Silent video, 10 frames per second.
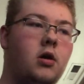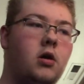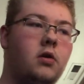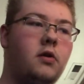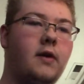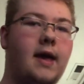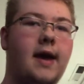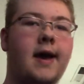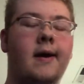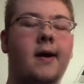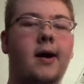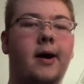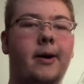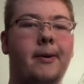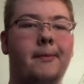So yeah,
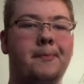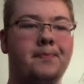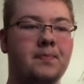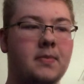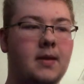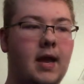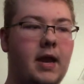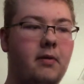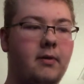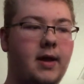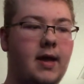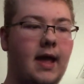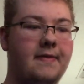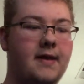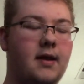anyway,
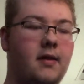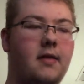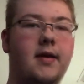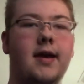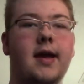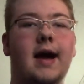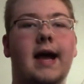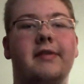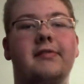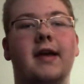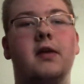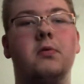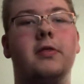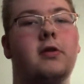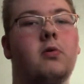at the end of the day, I stand
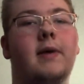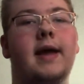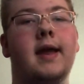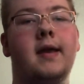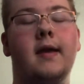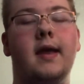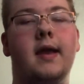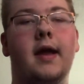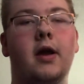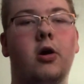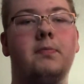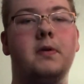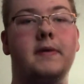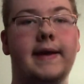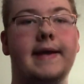with you, Wade, and I hope
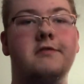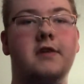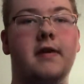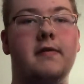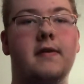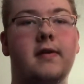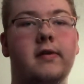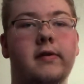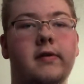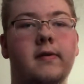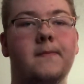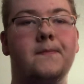you can get justice.